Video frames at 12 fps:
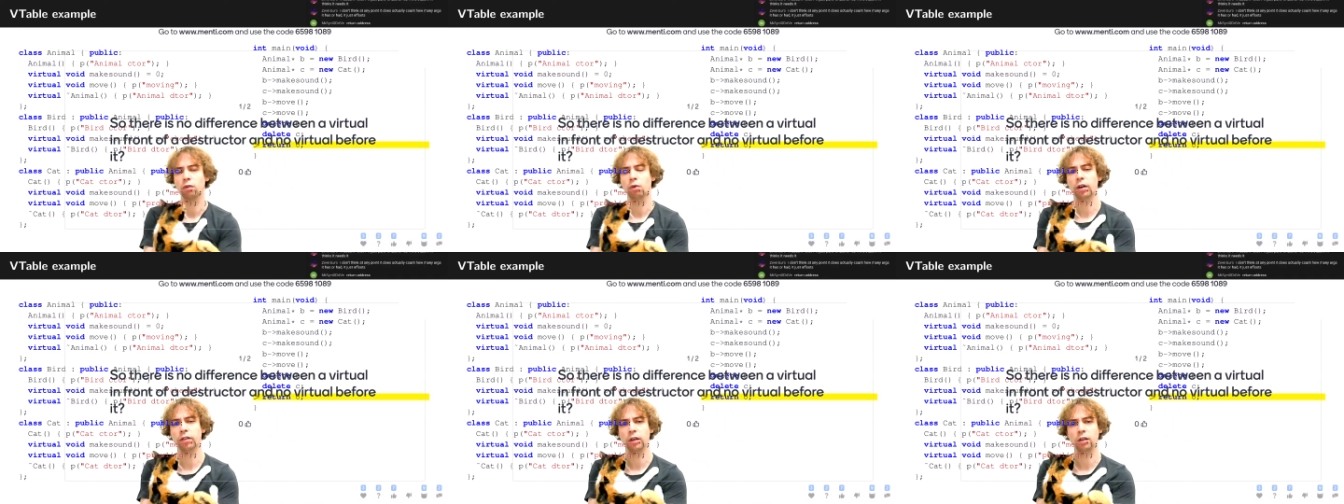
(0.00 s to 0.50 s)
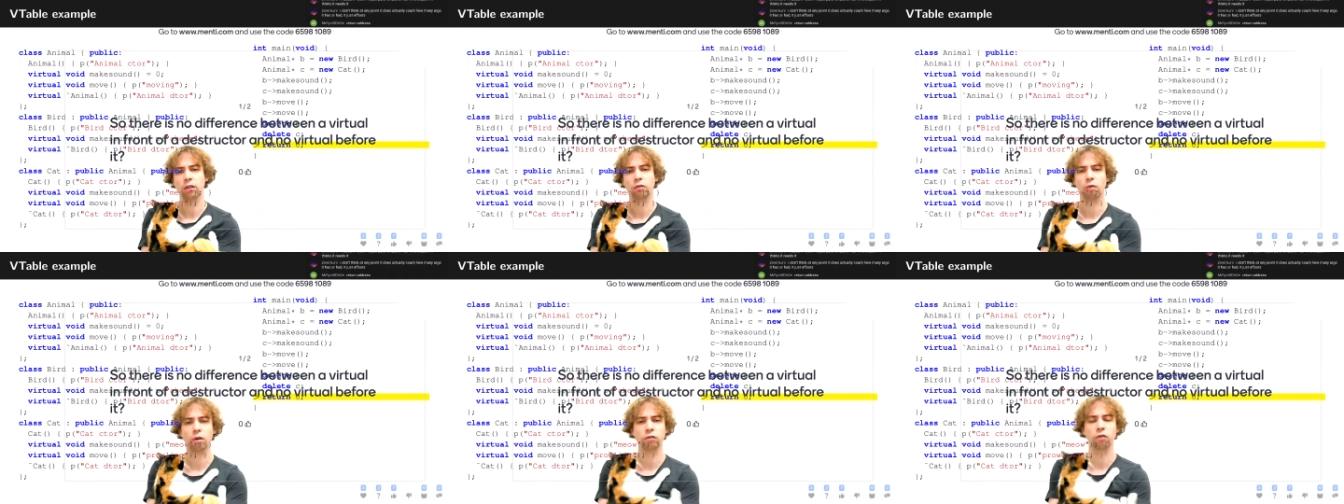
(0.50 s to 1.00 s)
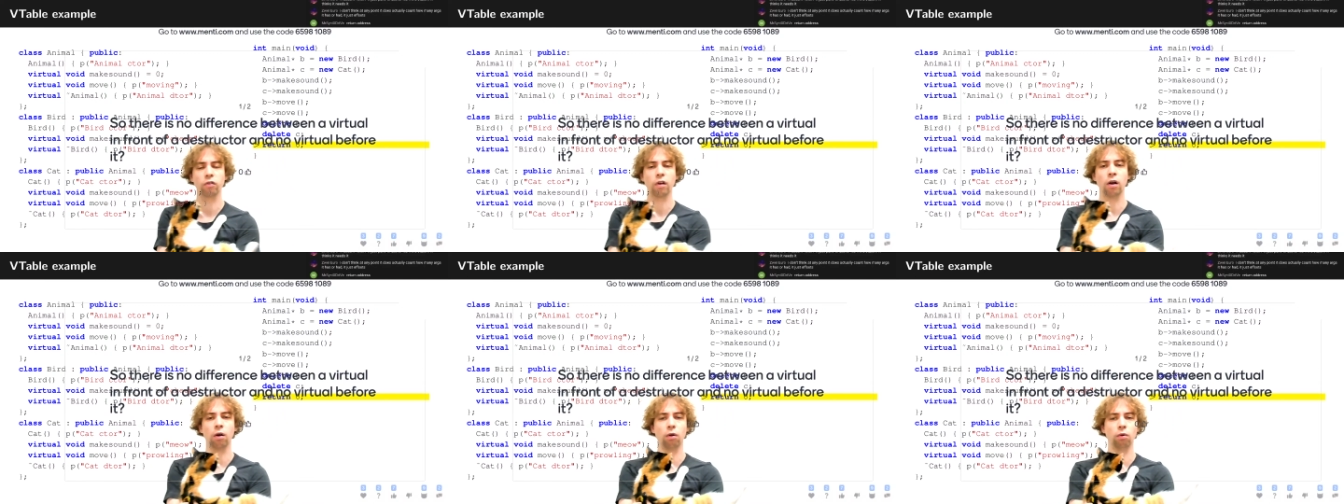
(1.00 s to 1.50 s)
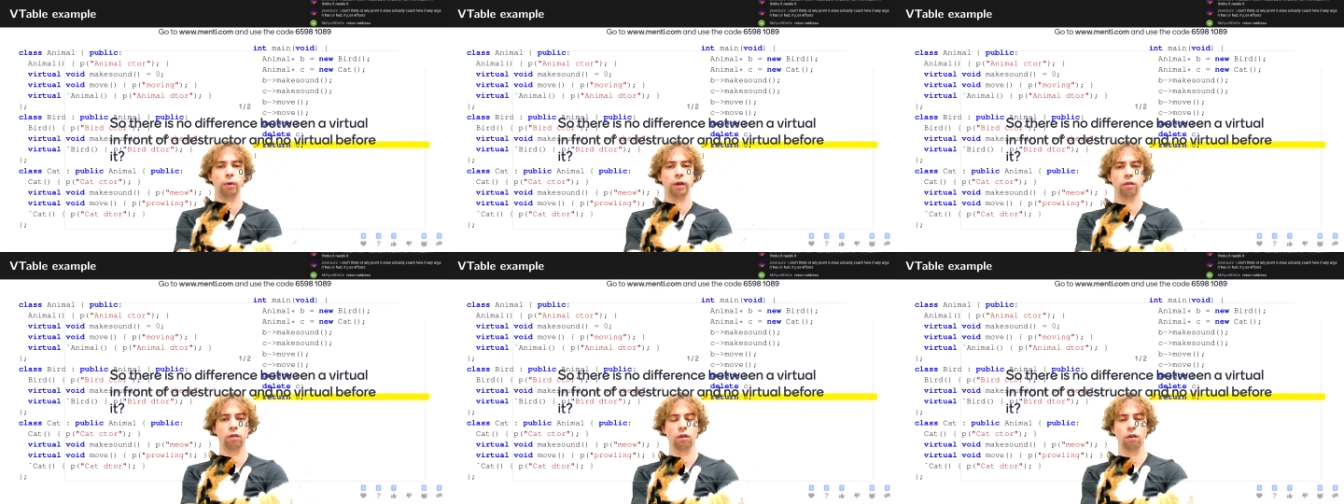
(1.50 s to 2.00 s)
No, I think destructors are
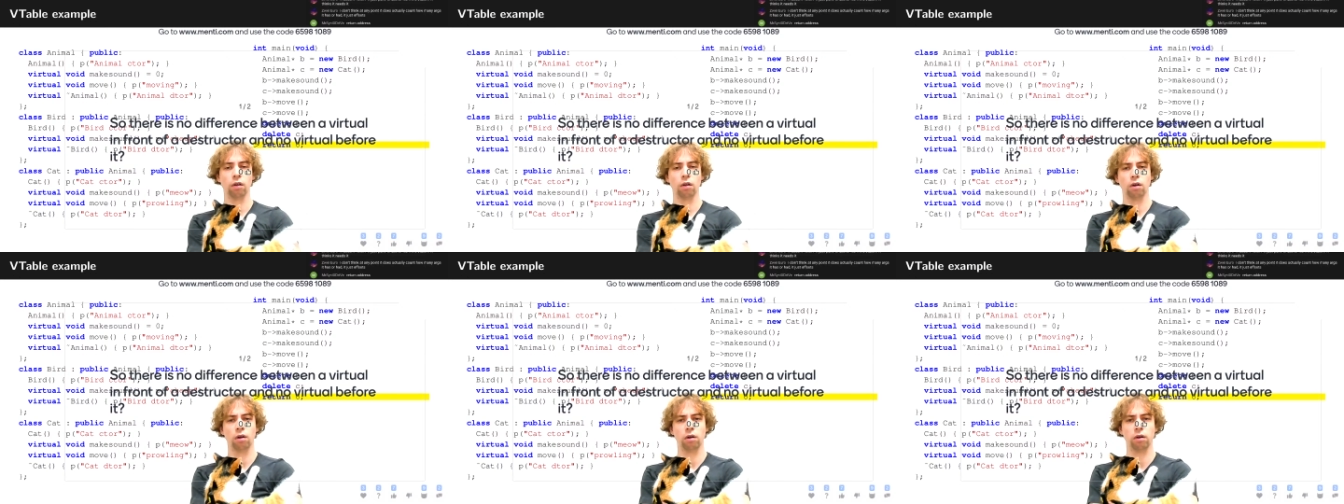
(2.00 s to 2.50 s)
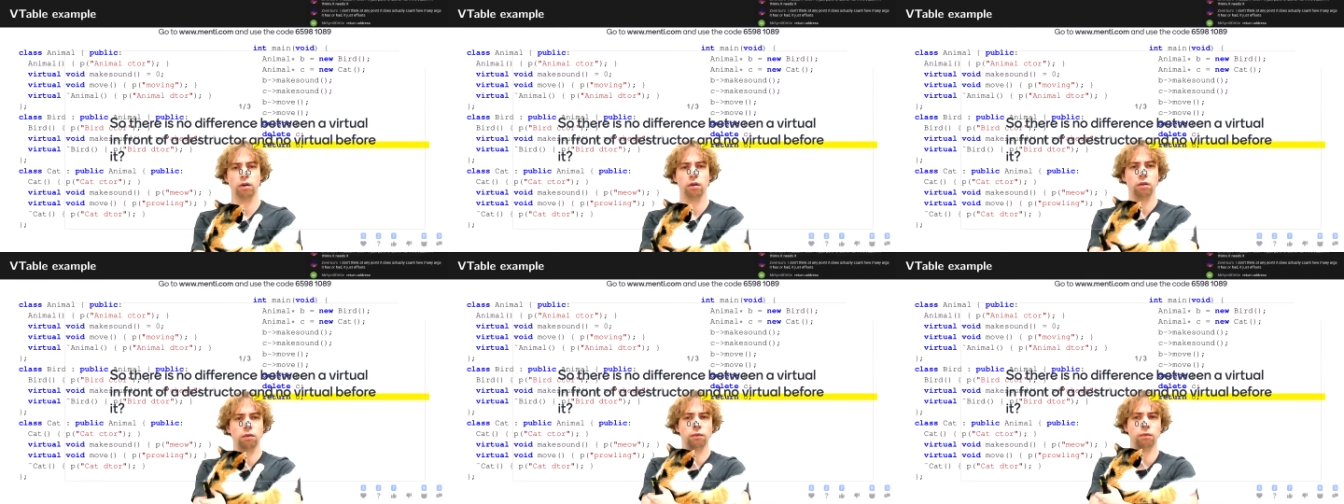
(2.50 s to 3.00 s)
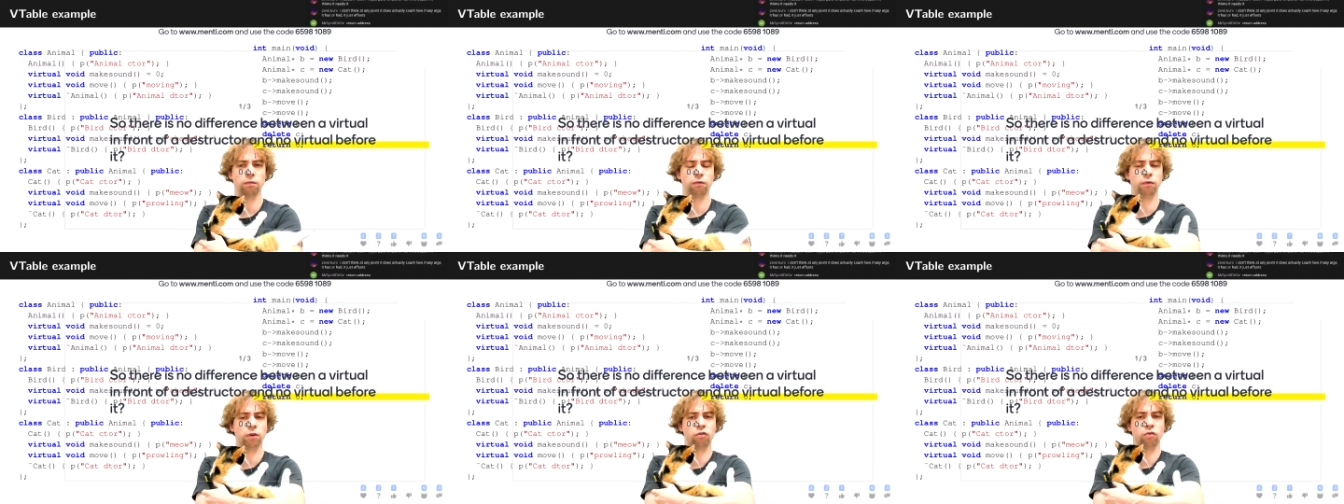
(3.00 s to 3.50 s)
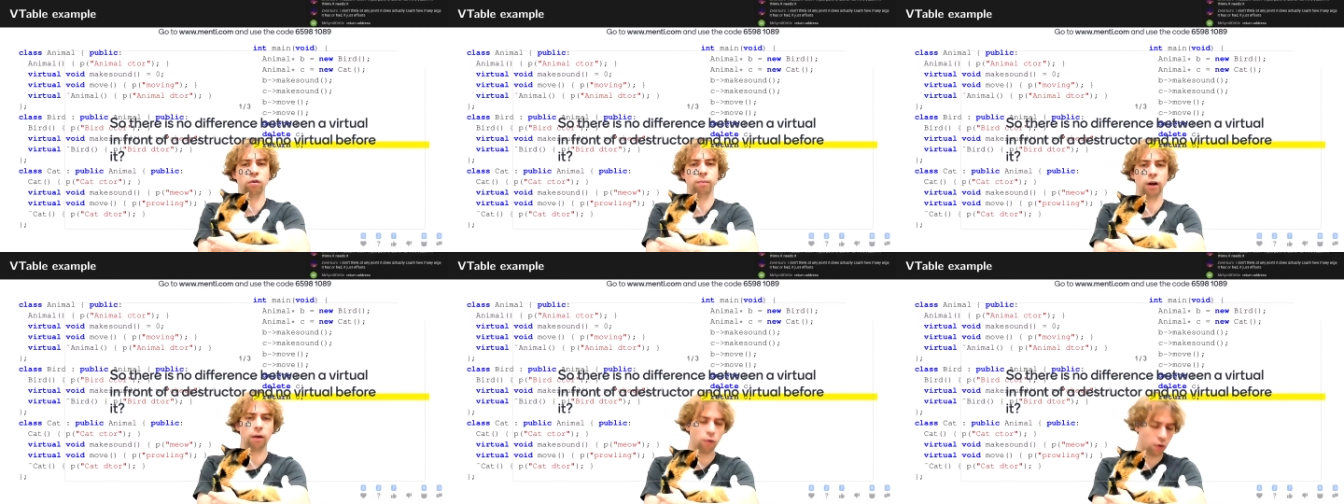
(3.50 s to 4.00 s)
always virtual,
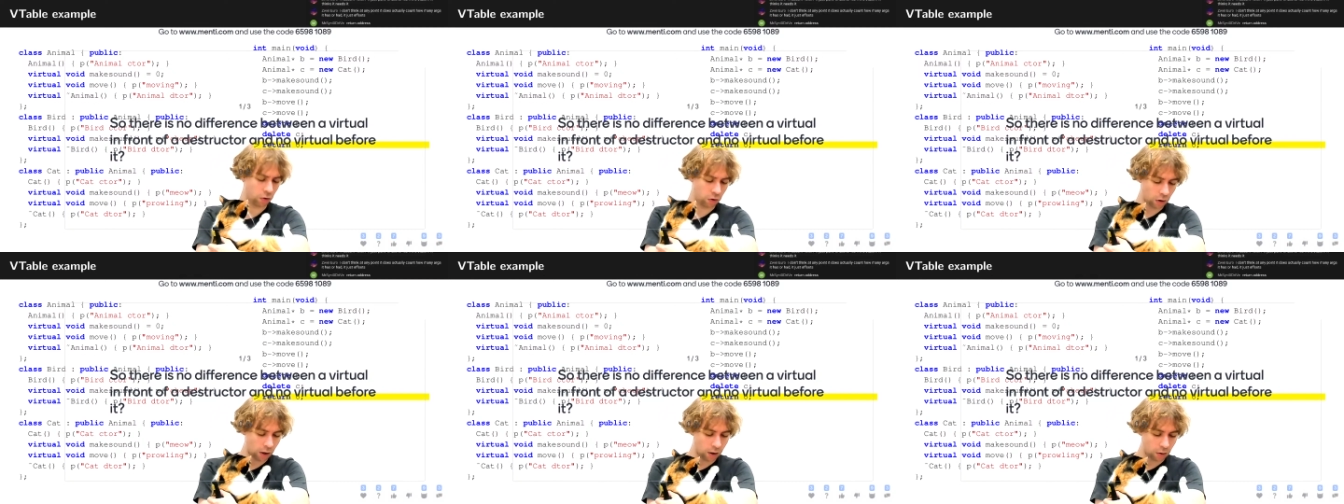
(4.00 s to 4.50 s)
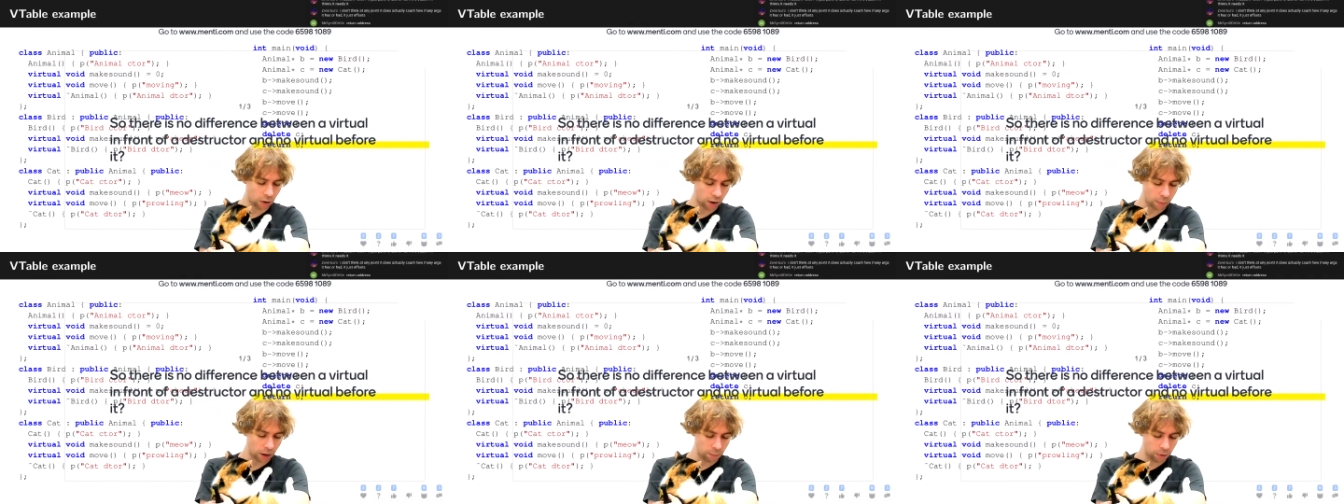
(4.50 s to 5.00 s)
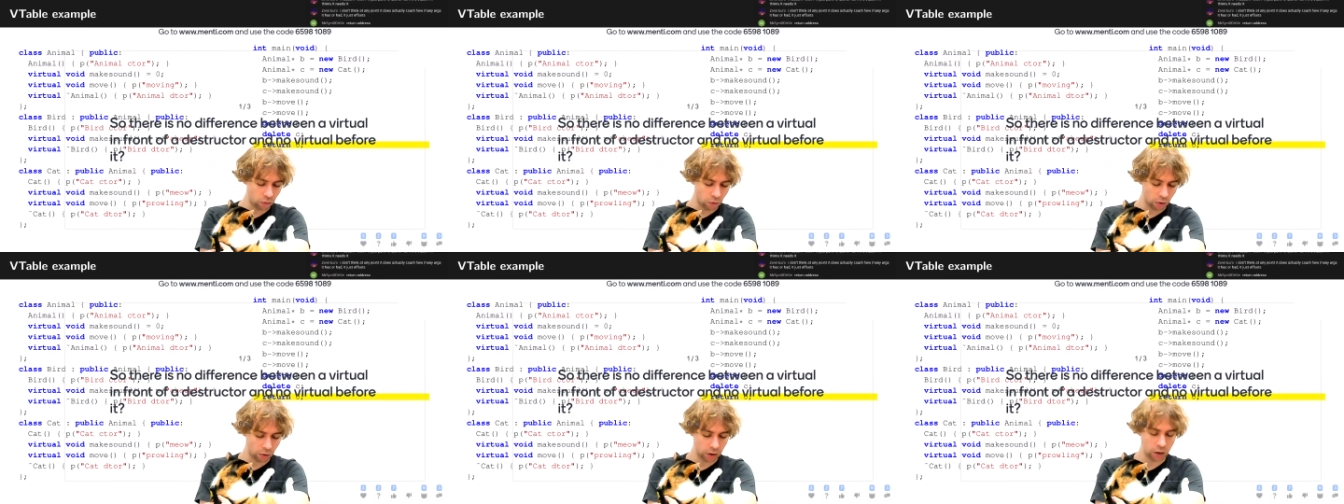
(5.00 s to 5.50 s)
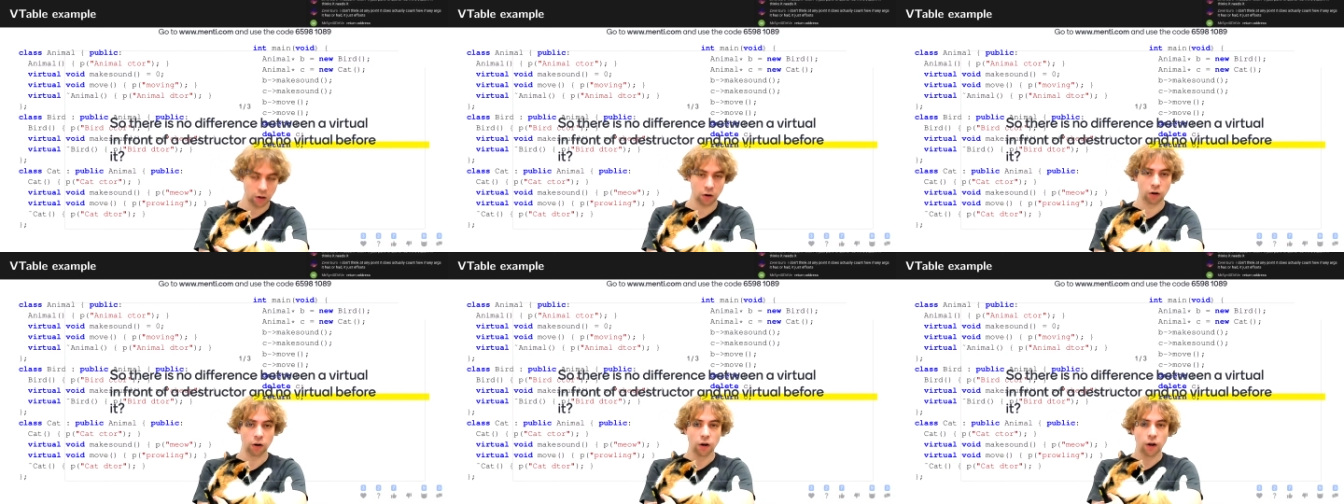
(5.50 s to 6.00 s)
but I'm not. I might be wrong
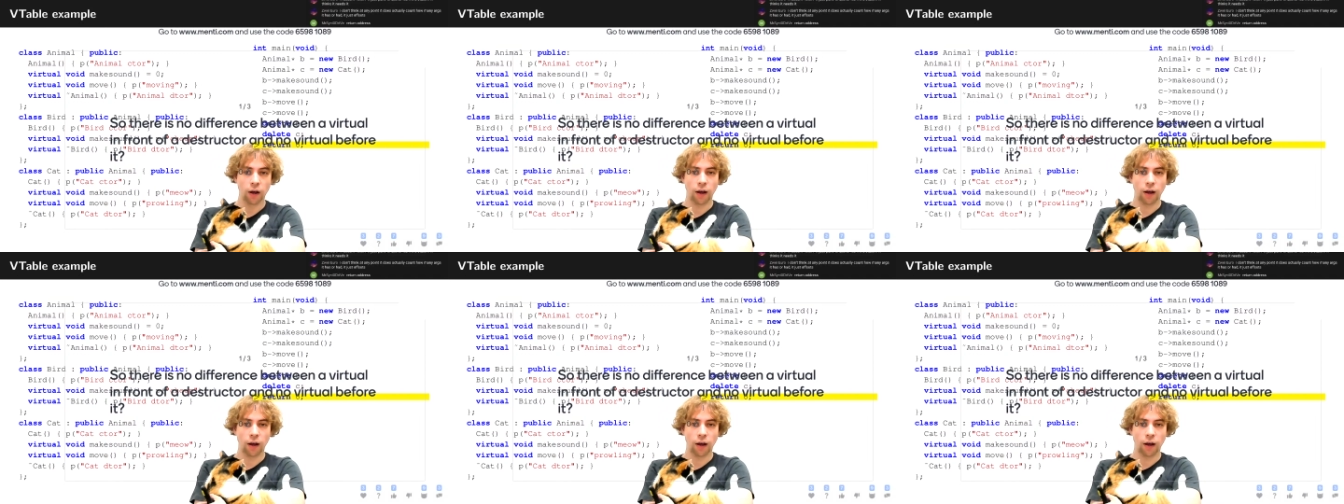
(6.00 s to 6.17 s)
here.